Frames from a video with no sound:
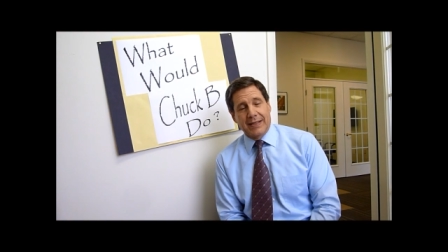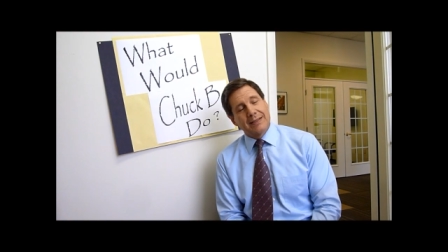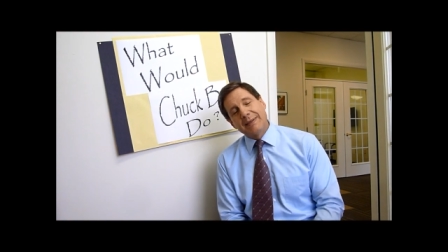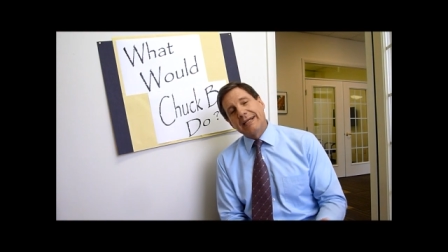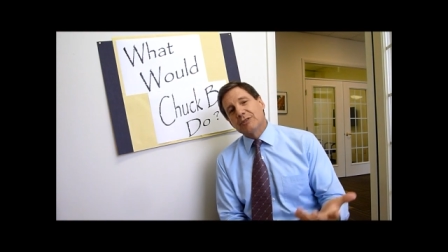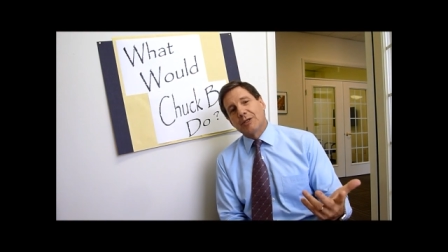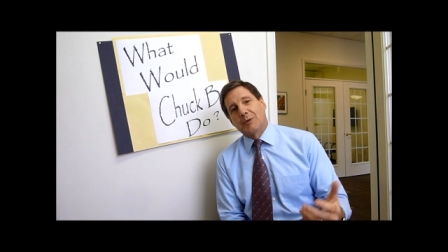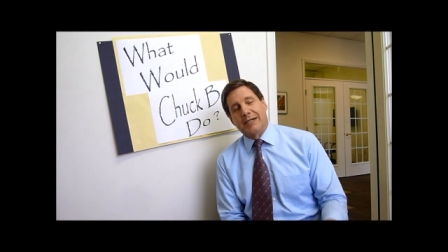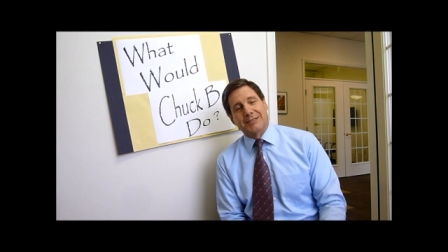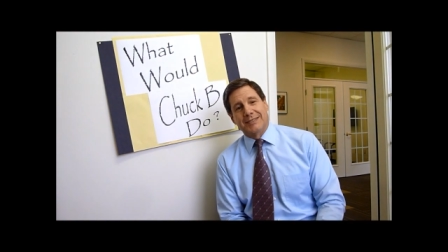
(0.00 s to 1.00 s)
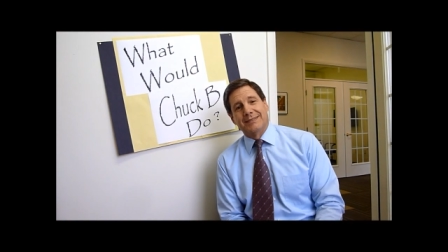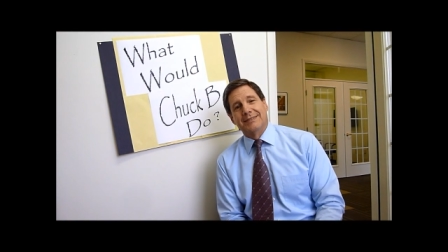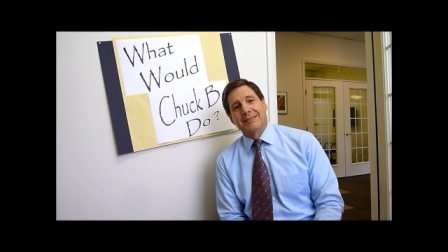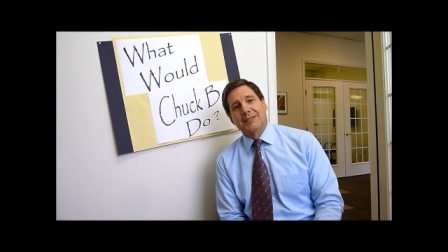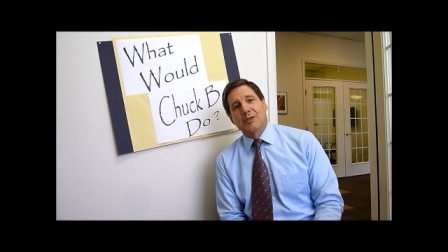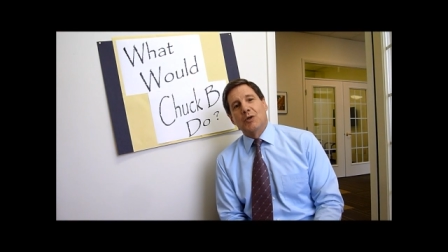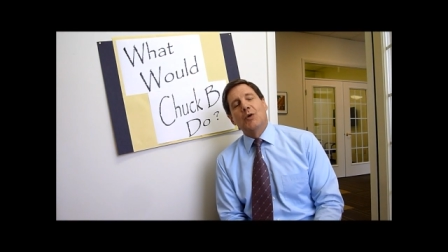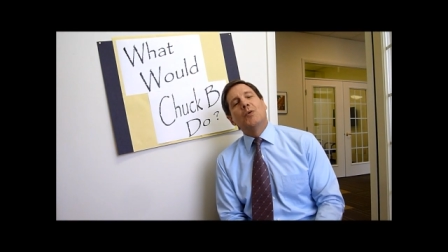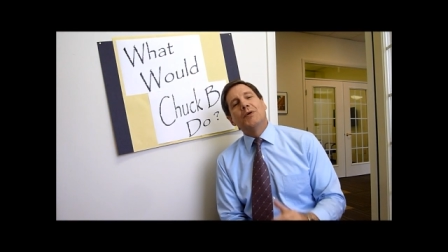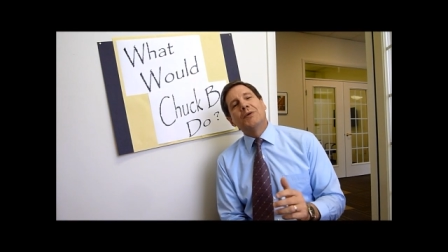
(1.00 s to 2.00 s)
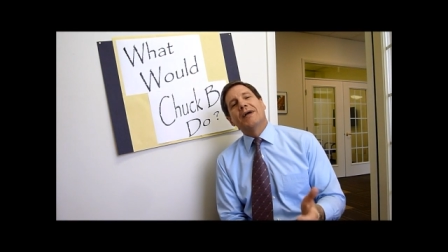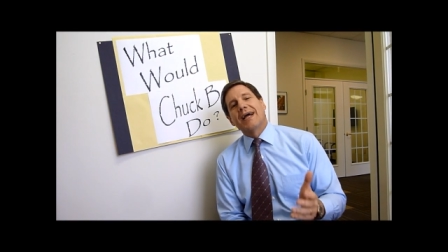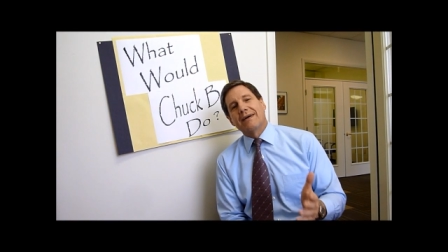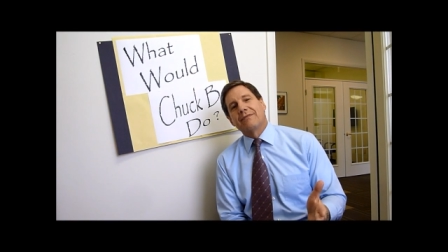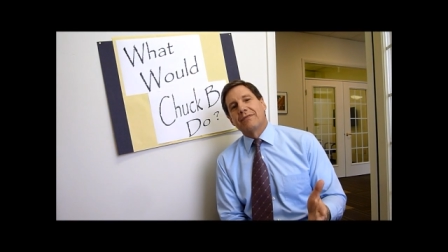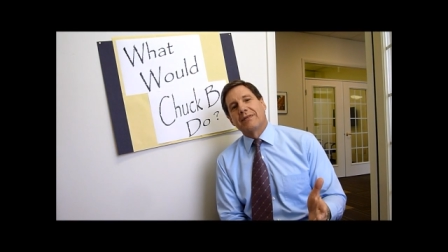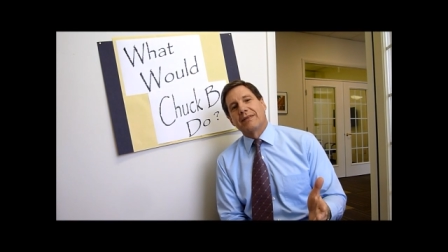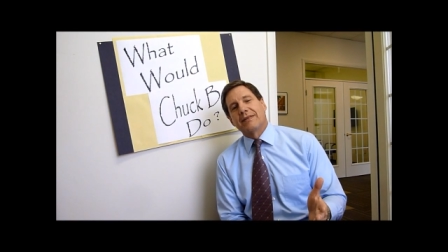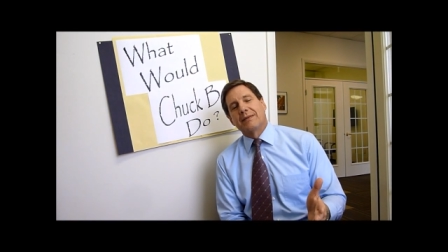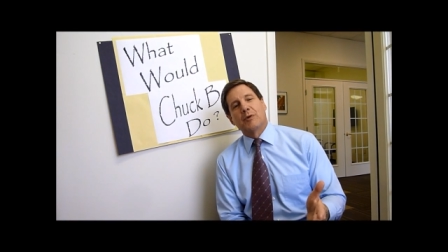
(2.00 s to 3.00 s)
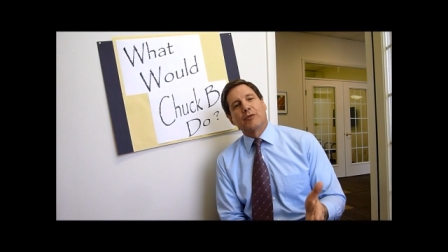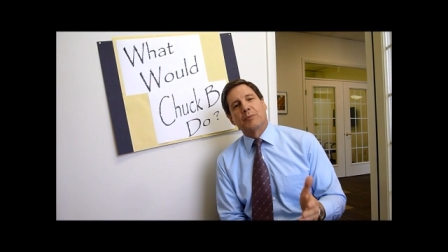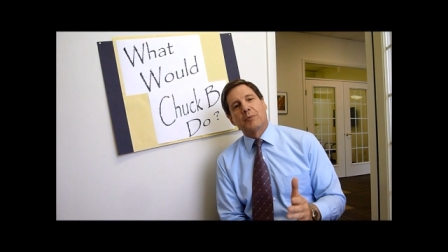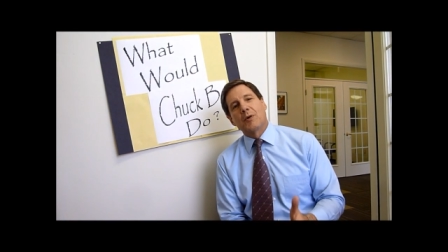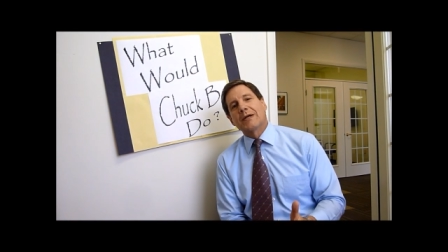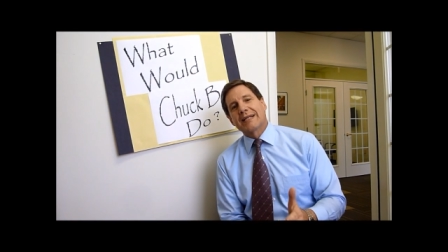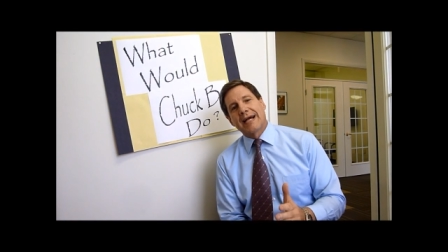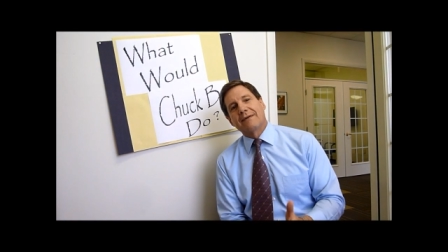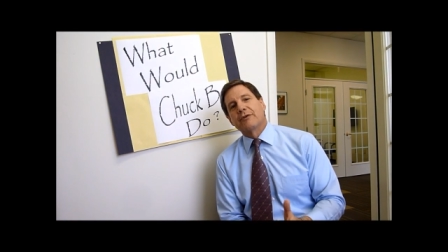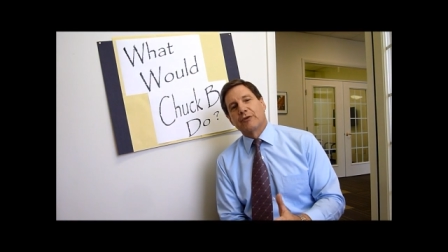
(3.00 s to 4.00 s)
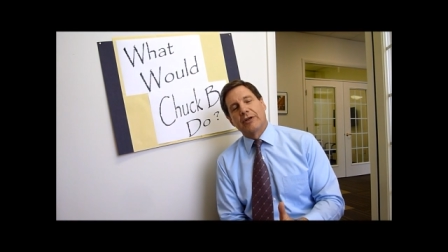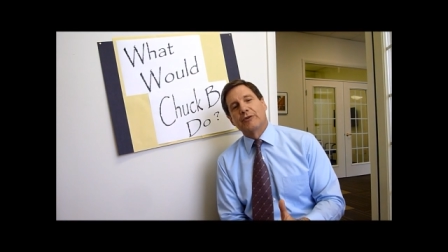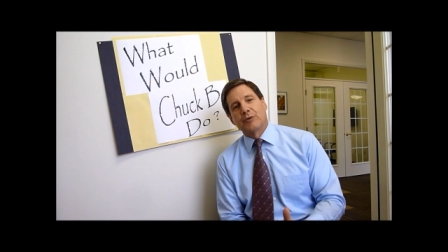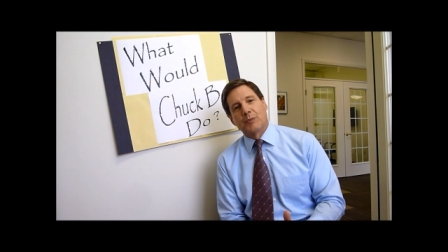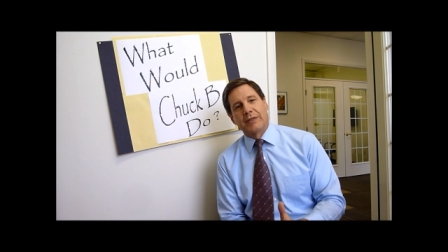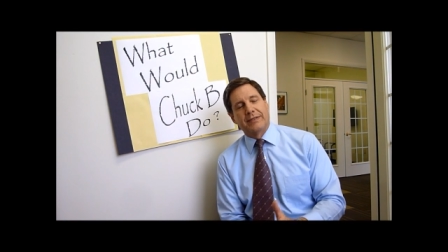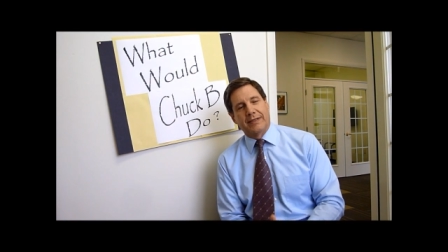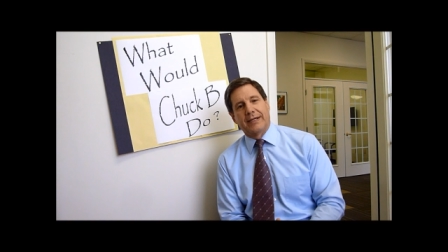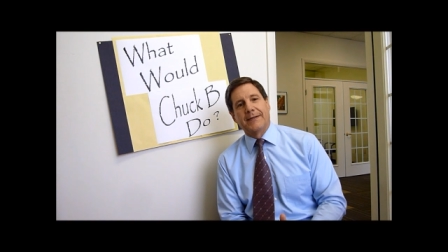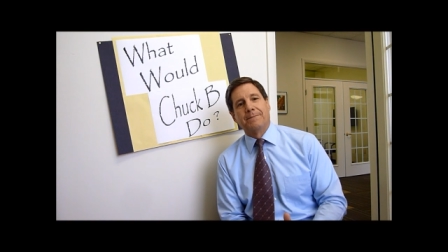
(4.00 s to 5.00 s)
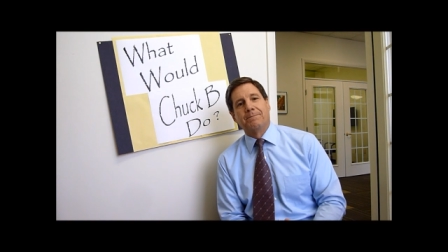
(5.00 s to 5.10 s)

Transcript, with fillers: Let me ask you a question. Who will you have the most important conversation with today?